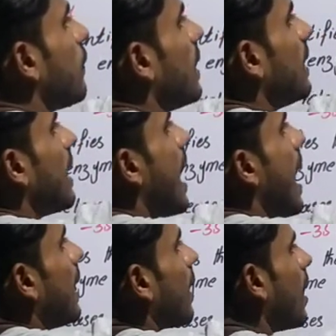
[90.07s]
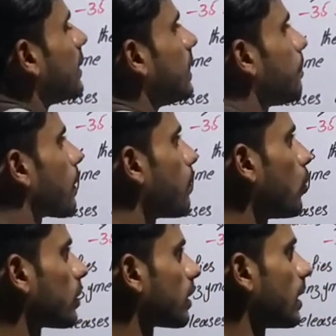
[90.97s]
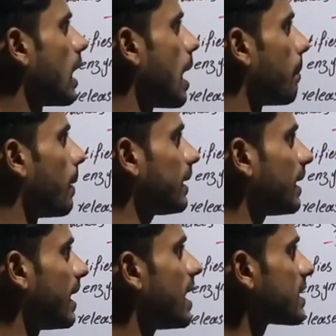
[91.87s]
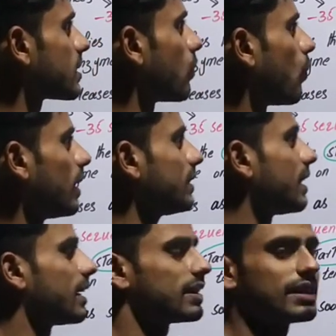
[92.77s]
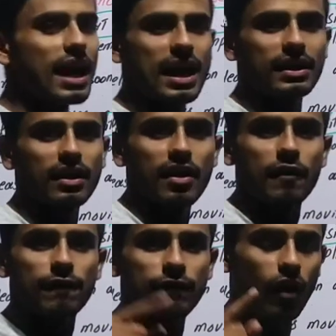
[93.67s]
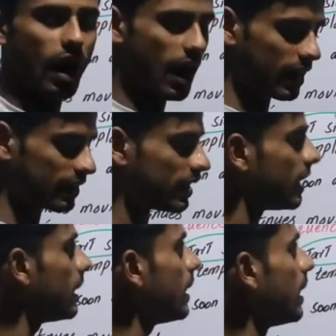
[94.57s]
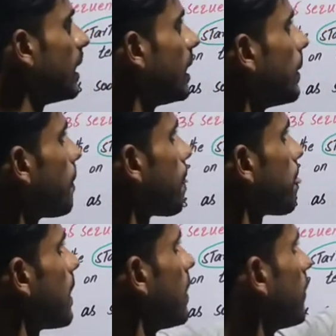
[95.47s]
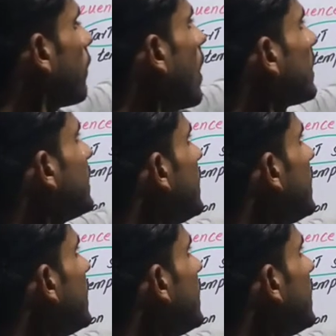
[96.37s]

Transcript: will land on the promoter. But here is the one thing that for the for the